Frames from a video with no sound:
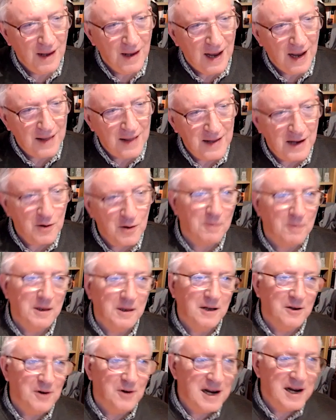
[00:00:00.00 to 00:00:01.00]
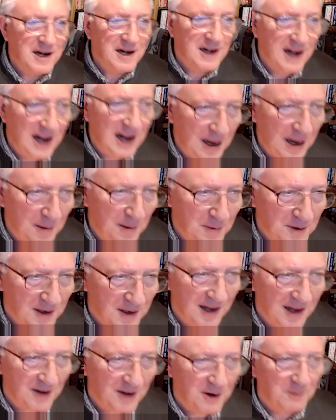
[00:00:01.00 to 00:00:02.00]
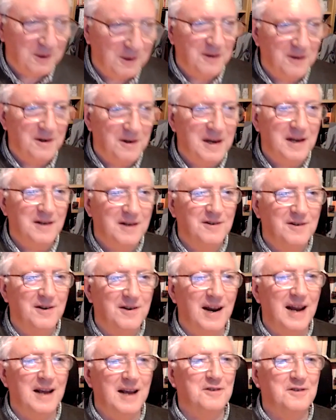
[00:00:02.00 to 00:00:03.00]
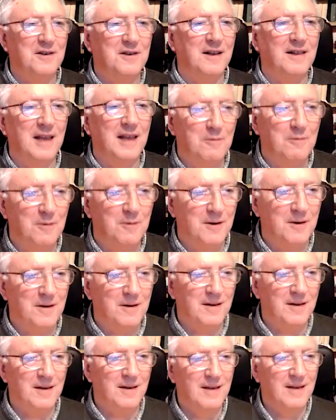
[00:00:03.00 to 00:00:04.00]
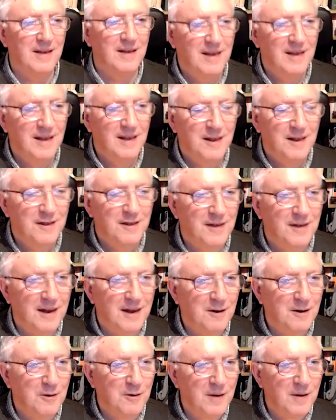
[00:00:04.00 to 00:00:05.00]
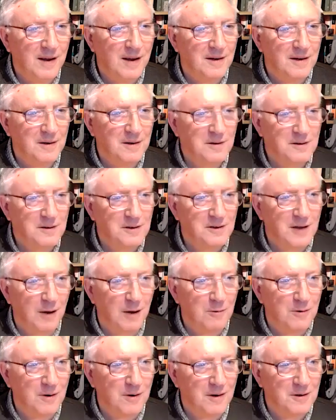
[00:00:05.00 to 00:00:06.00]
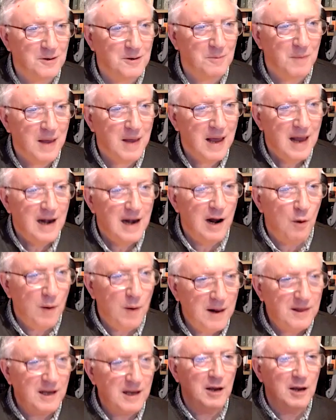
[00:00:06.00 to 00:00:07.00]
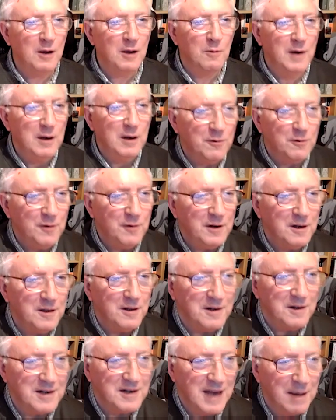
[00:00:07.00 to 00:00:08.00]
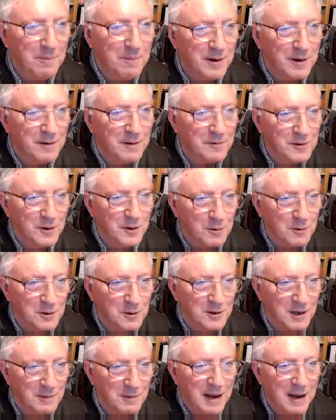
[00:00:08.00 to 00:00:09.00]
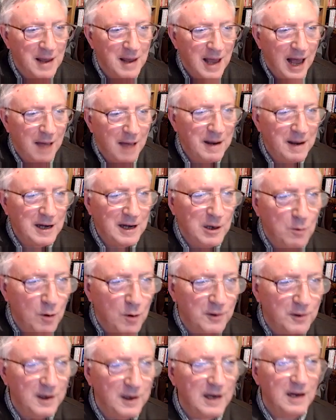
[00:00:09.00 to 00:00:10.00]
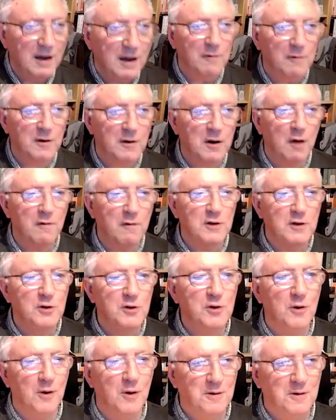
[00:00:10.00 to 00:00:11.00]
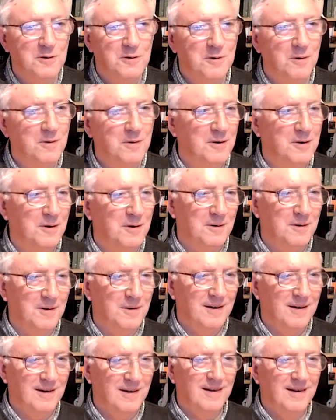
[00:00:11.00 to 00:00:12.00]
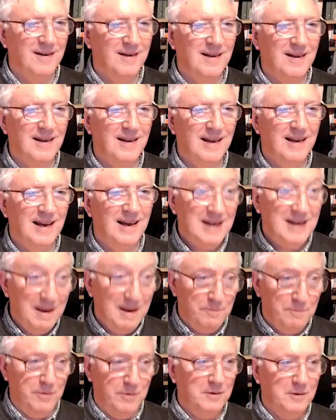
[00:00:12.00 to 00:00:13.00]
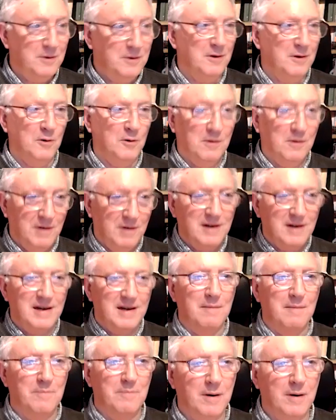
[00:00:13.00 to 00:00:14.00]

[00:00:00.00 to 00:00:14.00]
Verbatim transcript: And they adopted Greek names and they adopted Greek dress, and they were thoroughgoing scoundrels. Now, one thing, when you refer to the Temple of Jerusalem, I, I bet you all think of a, of a church, don't you? A temple, a church, or a Greek temple.